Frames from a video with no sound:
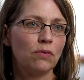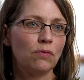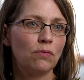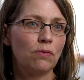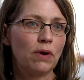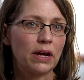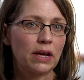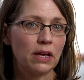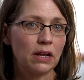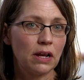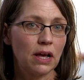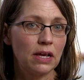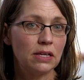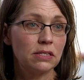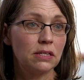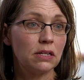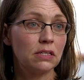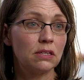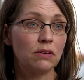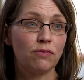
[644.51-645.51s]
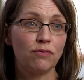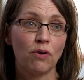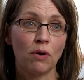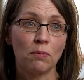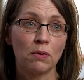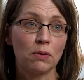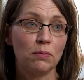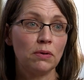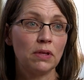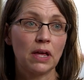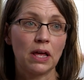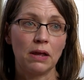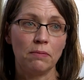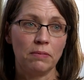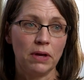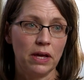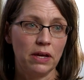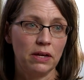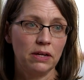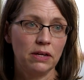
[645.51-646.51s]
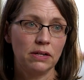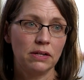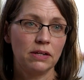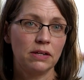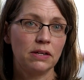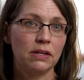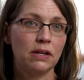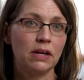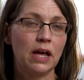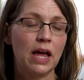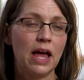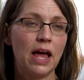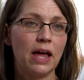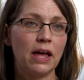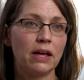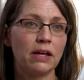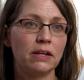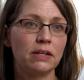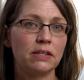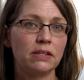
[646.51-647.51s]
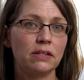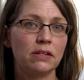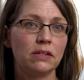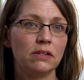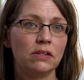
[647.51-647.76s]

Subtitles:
recognize that it's a formidable enemy, and